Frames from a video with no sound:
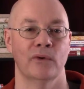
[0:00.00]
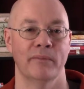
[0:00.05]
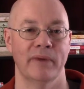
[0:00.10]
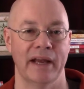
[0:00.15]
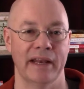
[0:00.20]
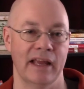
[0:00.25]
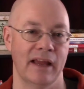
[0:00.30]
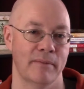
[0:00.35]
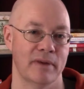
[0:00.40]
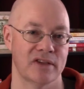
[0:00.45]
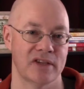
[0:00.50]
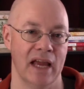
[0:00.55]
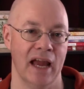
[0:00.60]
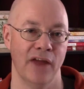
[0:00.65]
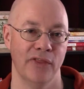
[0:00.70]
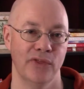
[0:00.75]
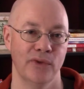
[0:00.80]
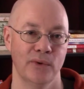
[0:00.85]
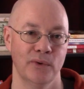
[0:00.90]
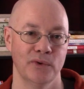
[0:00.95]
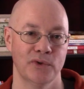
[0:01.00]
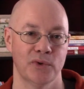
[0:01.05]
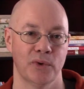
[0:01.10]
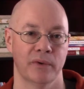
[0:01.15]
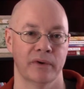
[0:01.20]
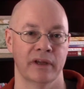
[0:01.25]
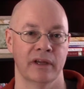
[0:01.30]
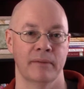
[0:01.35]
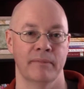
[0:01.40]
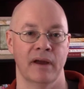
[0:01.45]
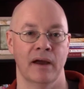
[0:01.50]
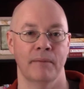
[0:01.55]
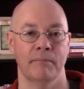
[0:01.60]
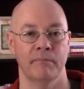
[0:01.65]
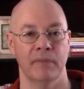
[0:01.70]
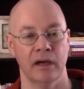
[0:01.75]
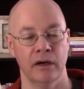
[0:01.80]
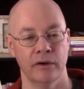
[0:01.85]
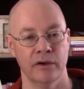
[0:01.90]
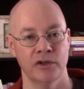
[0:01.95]
My name is Athol, talking about
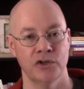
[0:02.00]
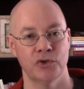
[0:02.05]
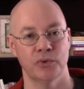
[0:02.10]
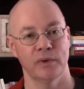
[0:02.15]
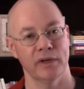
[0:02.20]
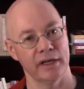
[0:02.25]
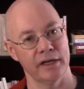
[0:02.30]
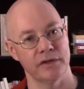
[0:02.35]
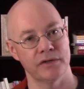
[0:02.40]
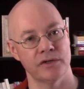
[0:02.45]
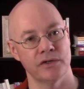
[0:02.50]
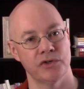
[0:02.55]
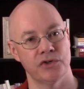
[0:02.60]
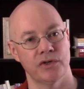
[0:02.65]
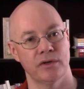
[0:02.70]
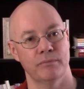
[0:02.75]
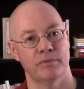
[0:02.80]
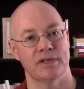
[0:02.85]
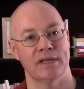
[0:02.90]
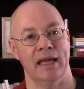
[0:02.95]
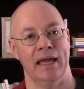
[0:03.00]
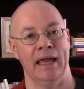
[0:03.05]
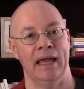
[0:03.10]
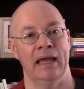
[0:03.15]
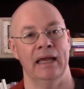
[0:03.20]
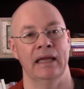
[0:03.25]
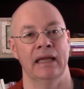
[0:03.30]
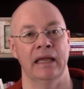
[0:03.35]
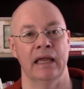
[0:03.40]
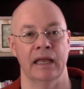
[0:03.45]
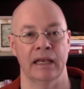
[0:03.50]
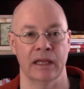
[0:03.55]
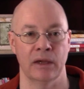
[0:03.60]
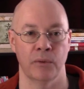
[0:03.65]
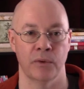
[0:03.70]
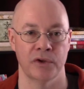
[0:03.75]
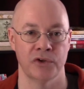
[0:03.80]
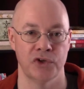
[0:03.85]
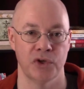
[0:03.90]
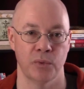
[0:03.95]
marriage, relationships, and getting
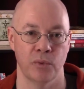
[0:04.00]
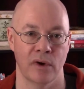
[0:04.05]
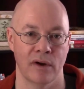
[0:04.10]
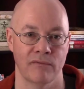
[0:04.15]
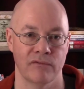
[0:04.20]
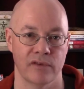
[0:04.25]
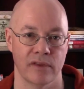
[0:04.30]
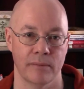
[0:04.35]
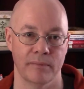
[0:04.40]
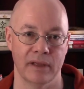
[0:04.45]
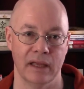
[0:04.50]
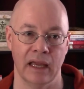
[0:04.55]
what you want from them.